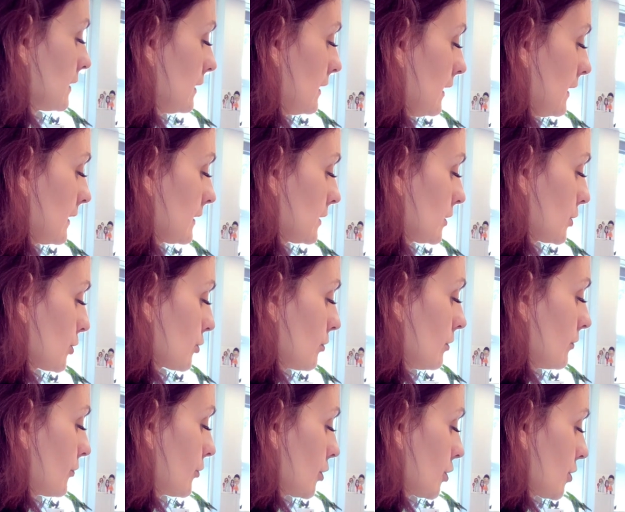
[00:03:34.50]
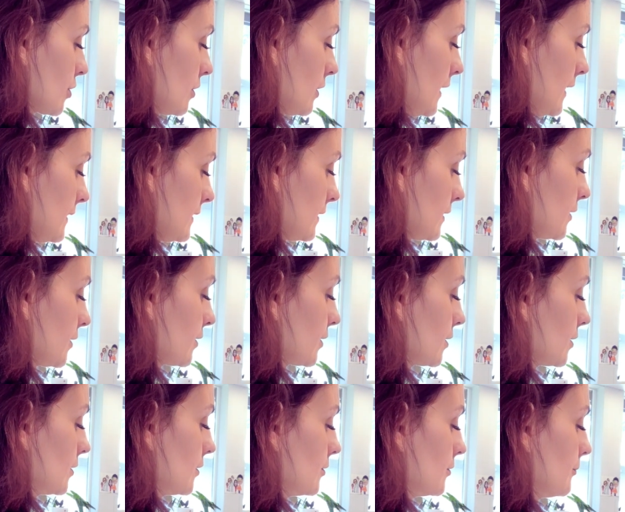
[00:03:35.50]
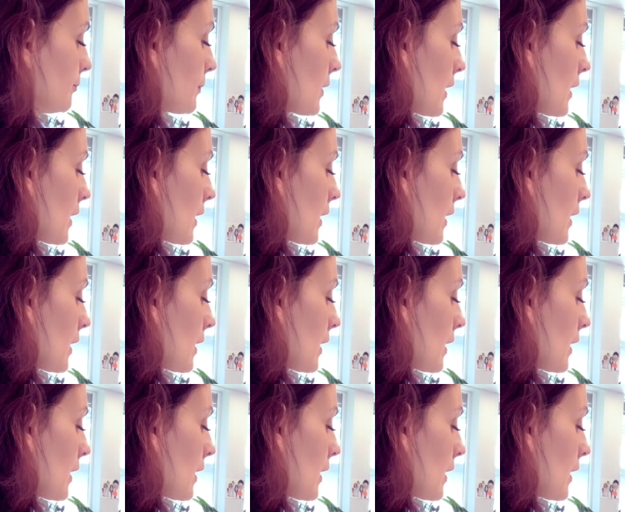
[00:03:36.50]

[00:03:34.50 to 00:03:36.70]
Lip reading: like a strong fertilizer. So